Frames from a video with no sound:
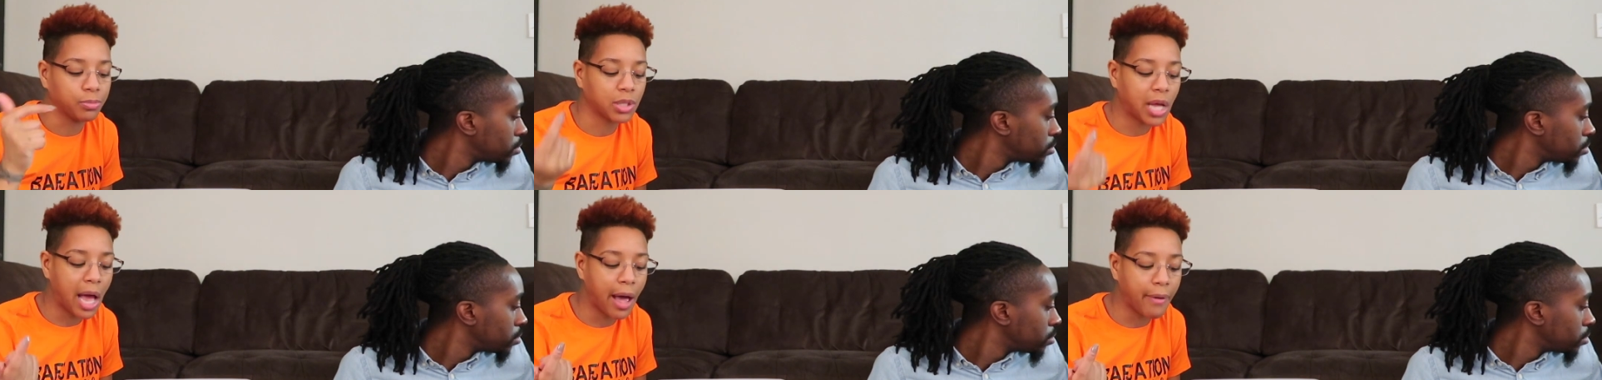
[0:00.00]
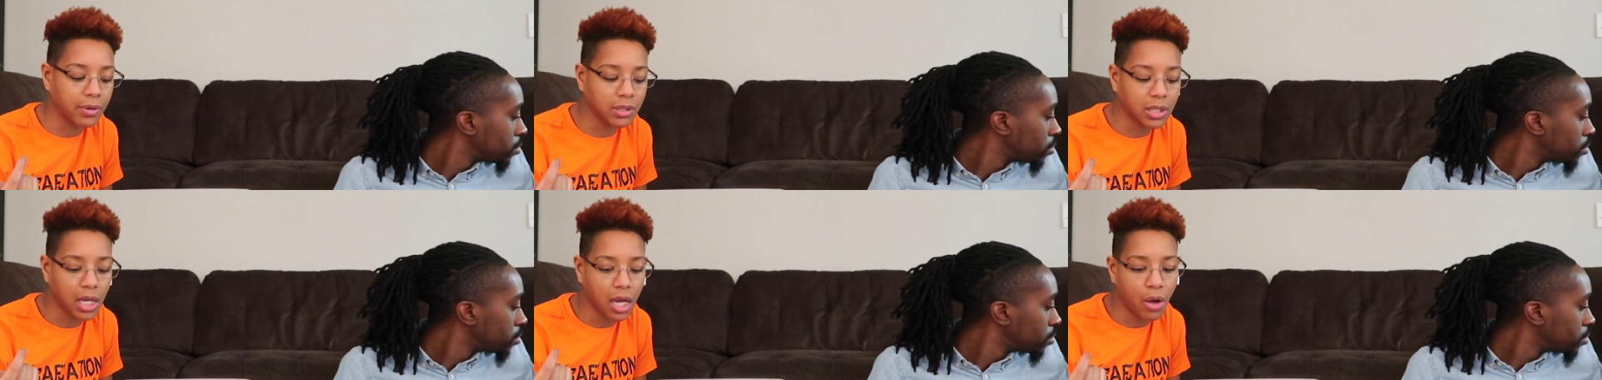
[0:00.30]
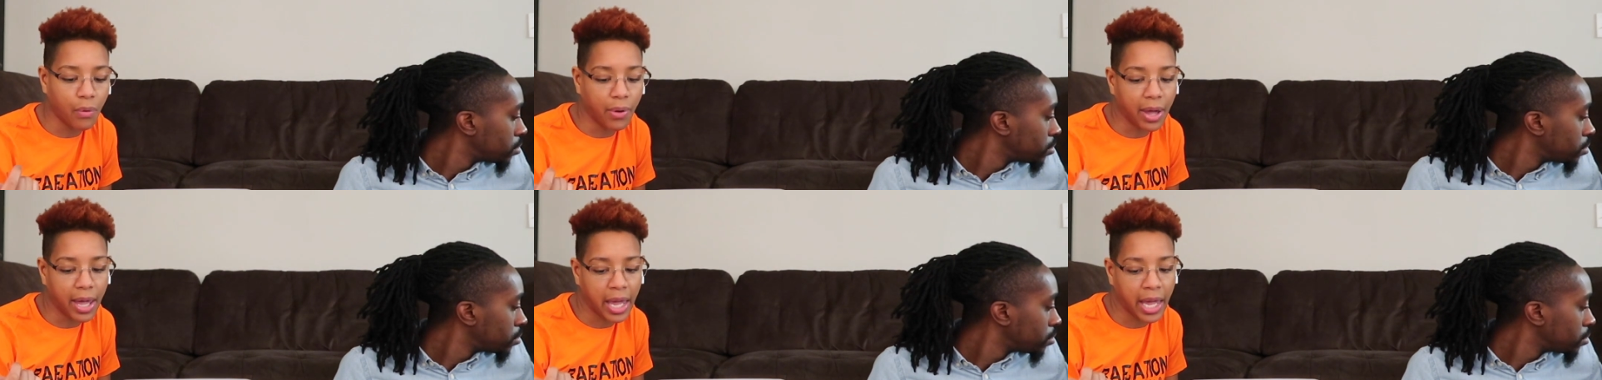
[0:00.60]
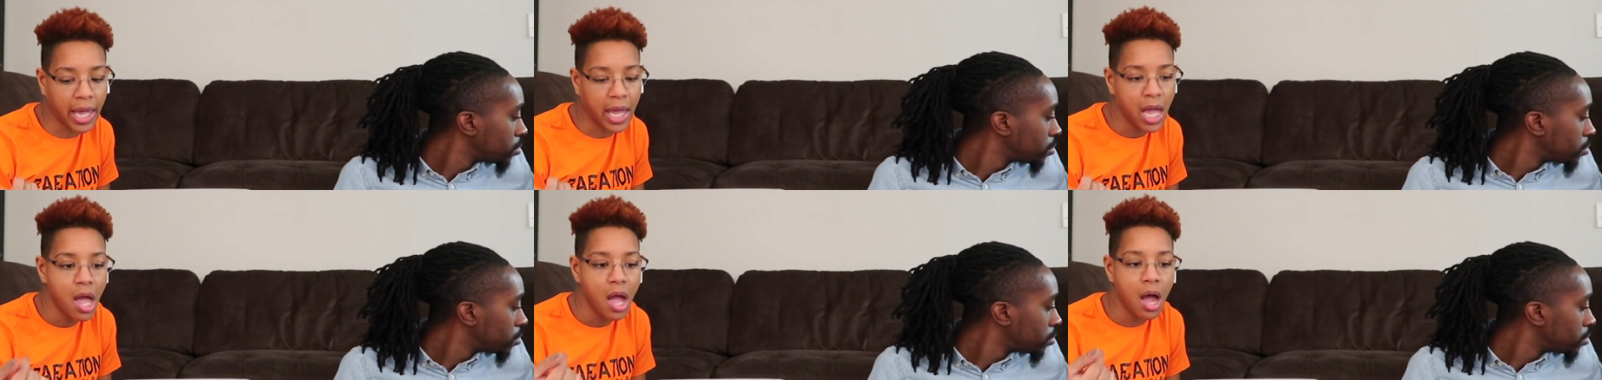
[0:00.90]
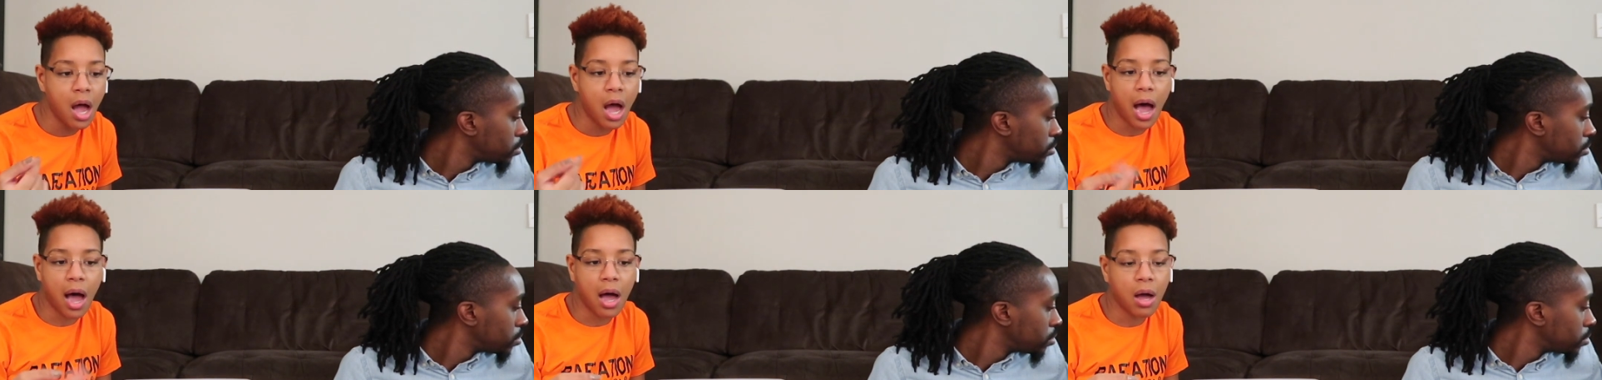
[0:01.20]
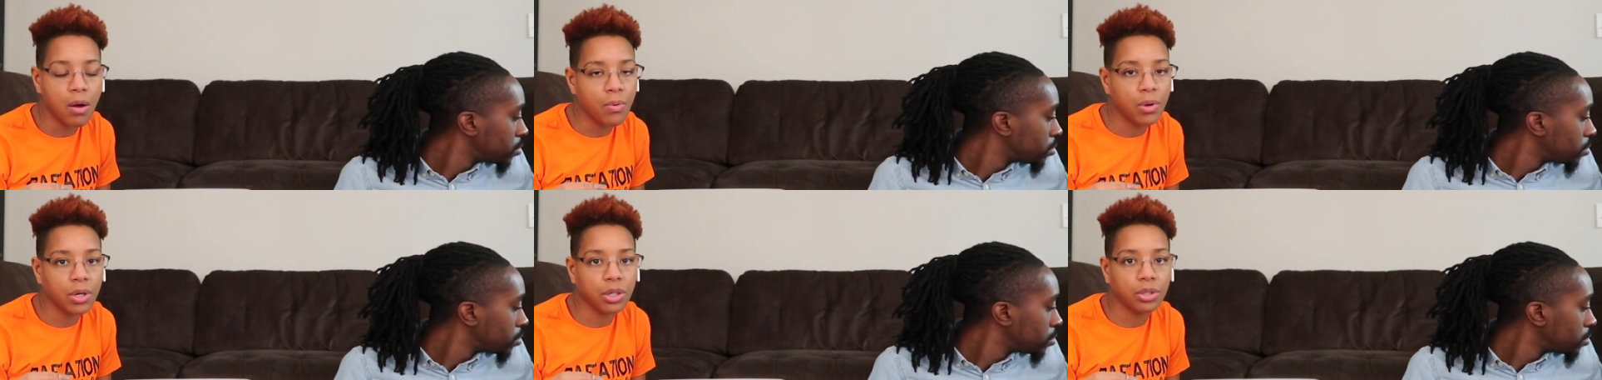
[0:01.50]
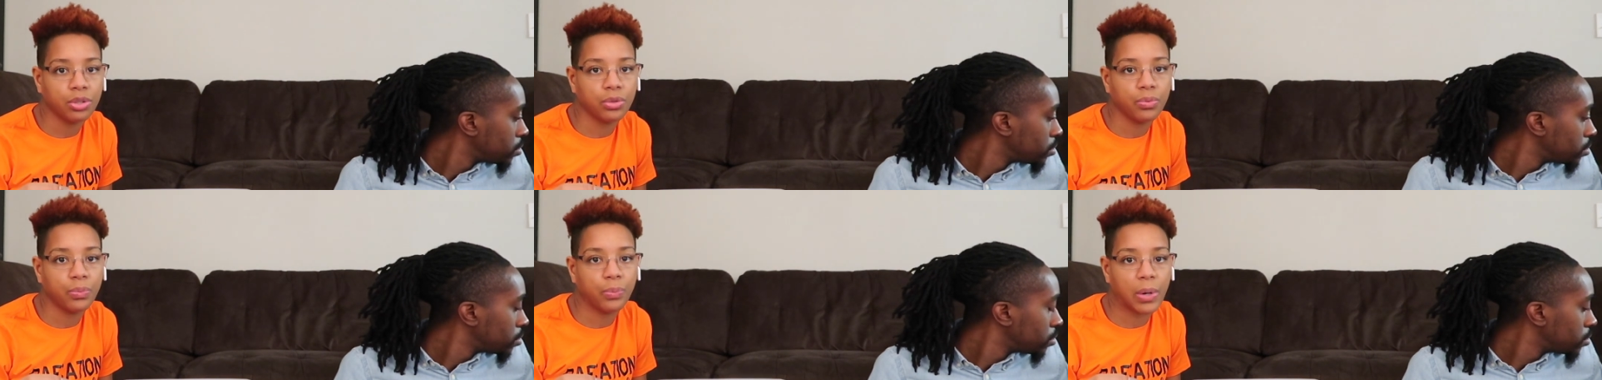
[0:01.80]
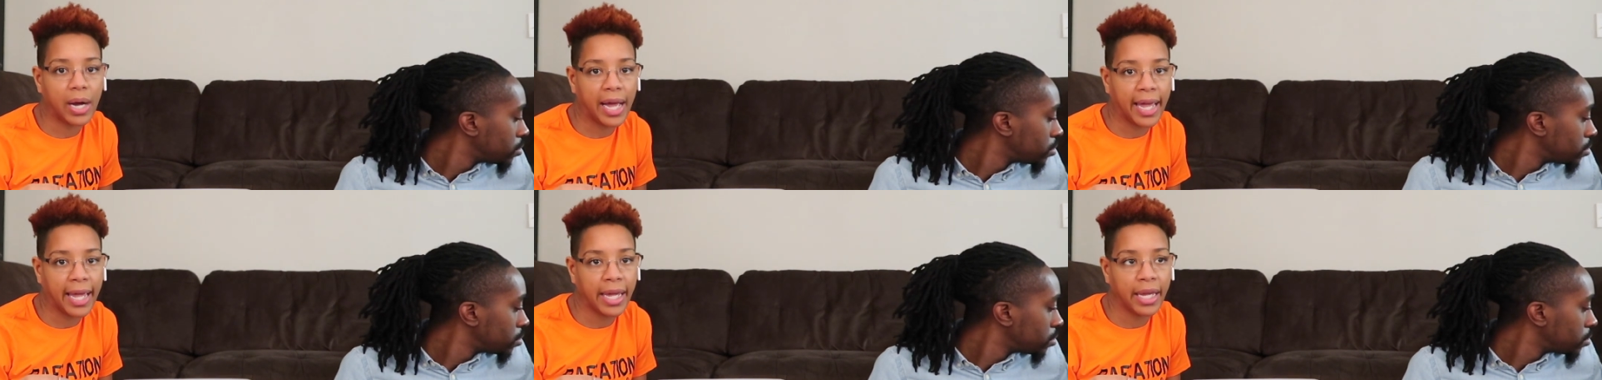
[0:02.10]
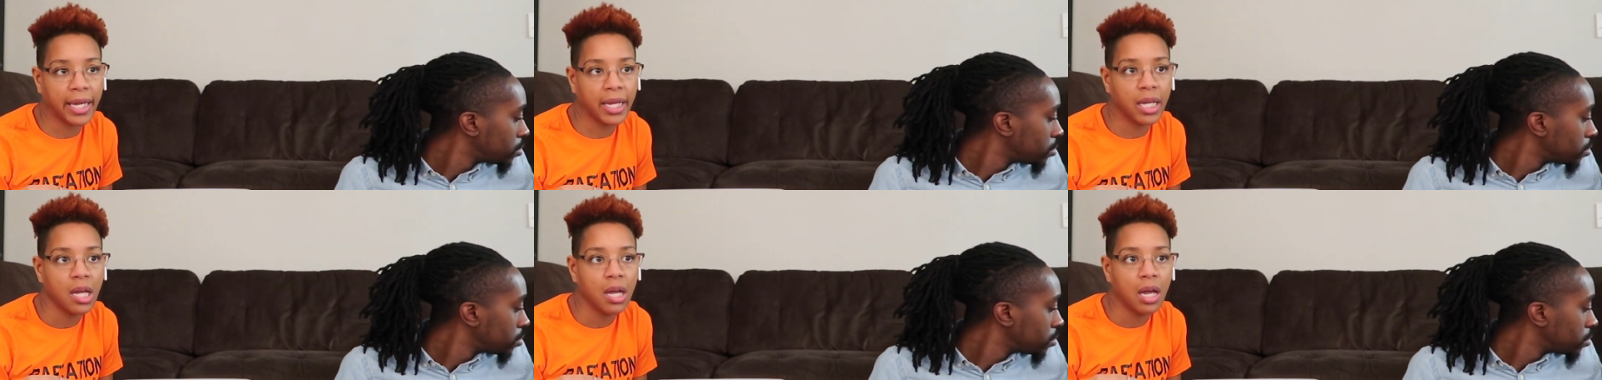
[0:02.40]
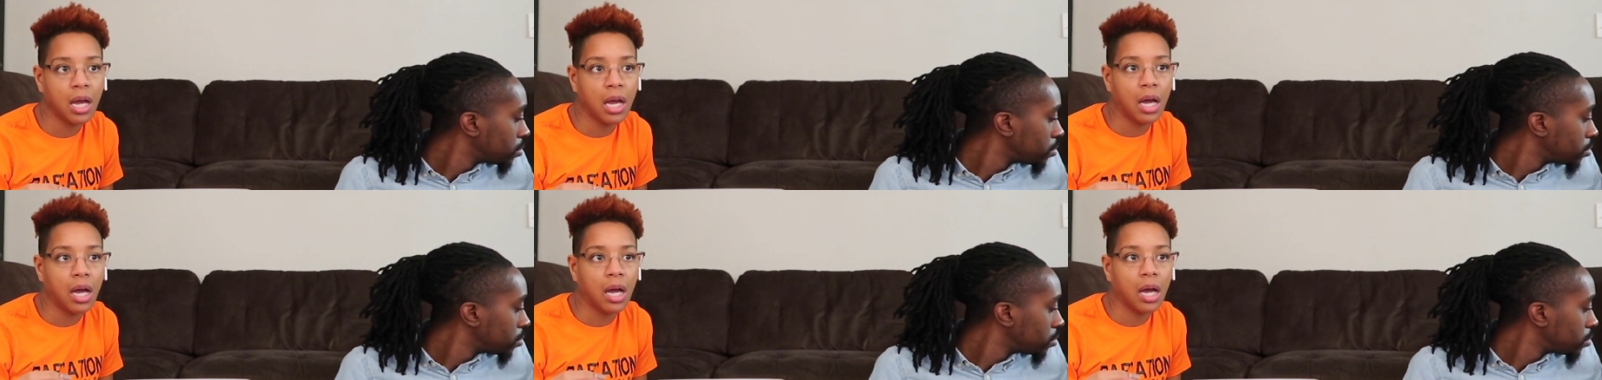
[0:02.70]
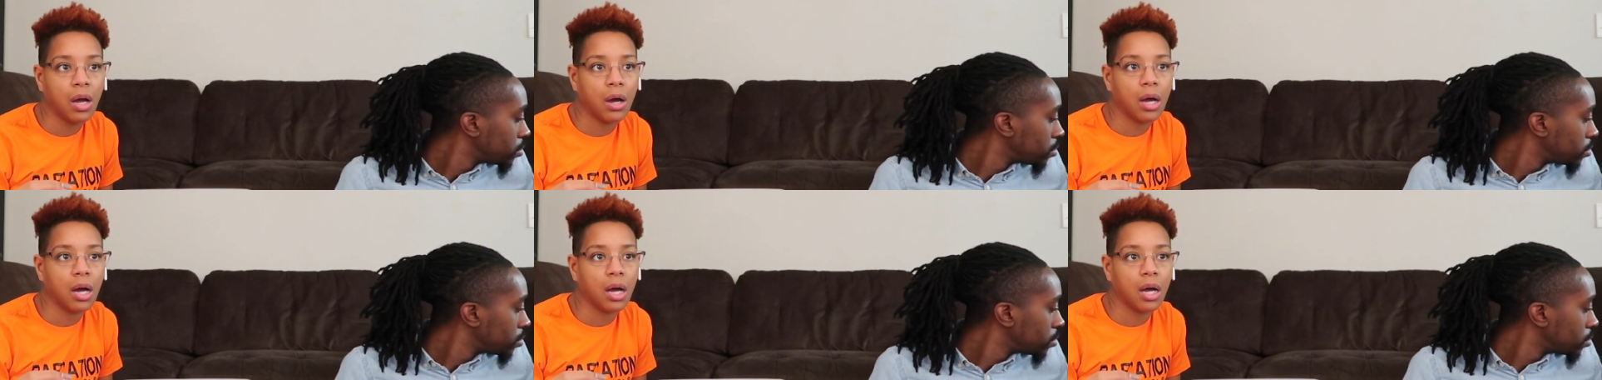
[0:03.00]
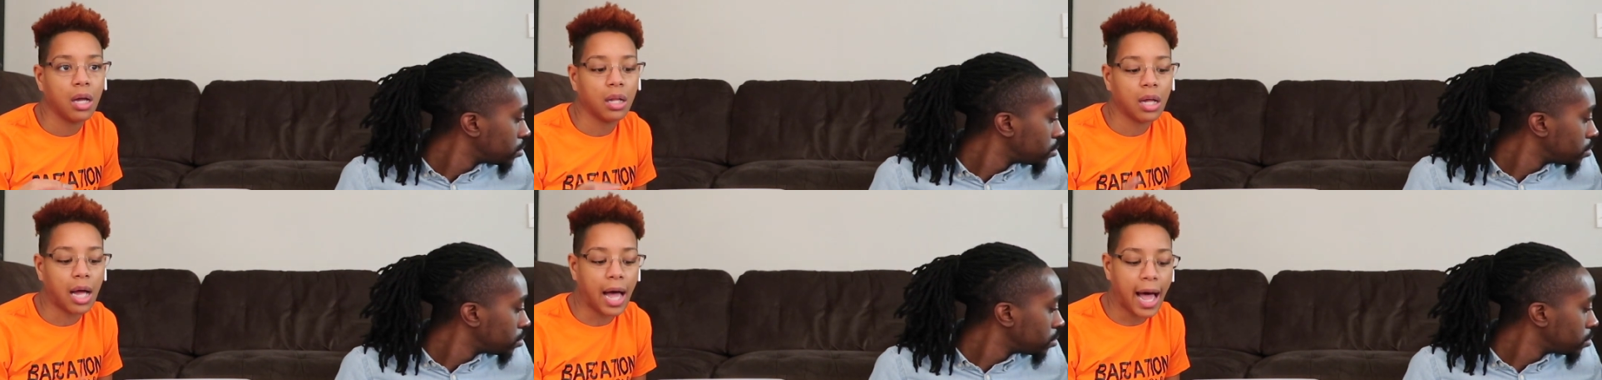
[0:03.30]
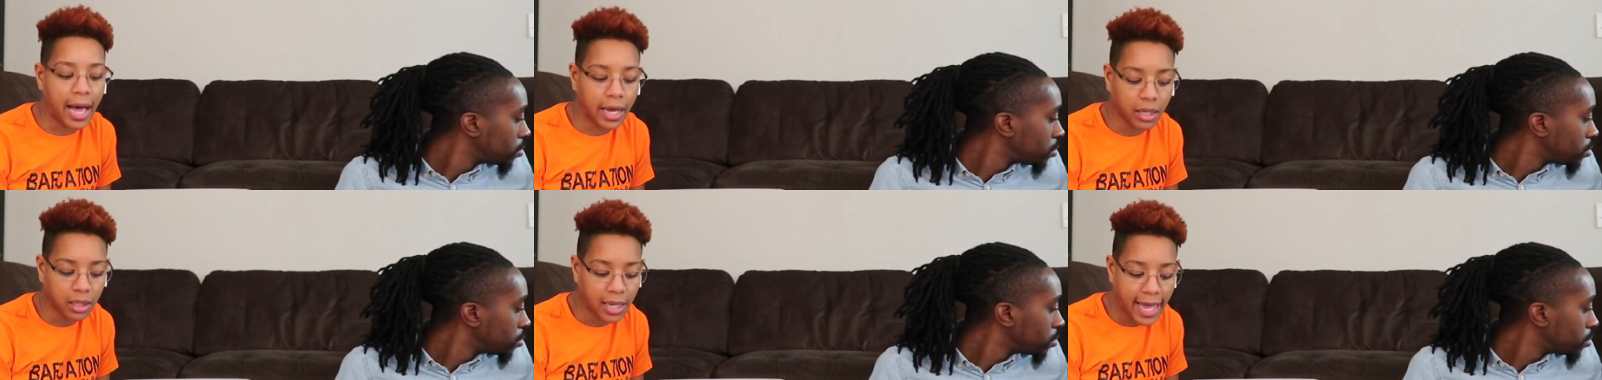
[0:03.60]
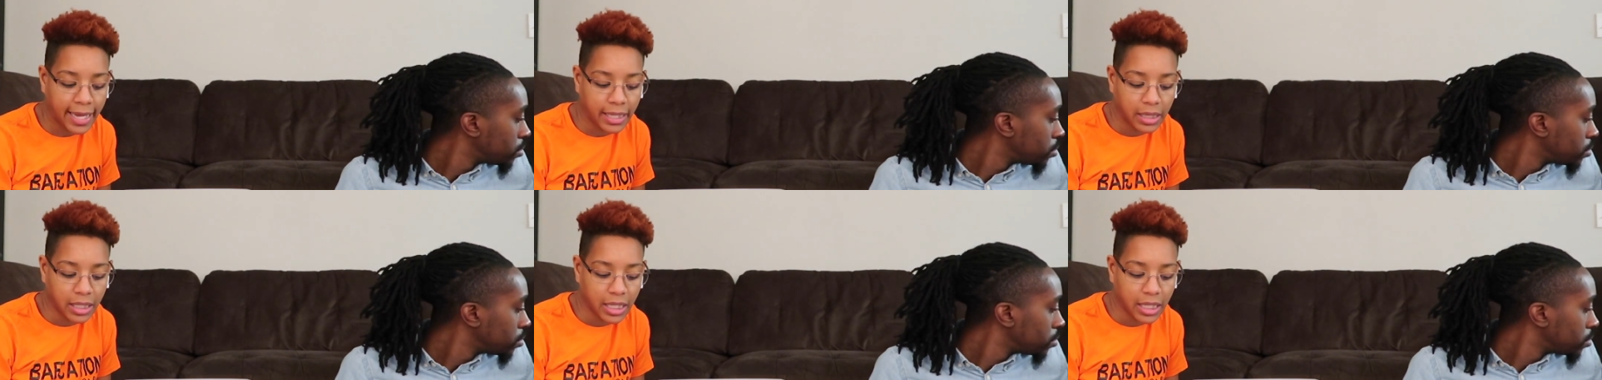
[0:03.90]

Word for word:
Speaker 1: So I was like, okay, I don't wanna do white. I like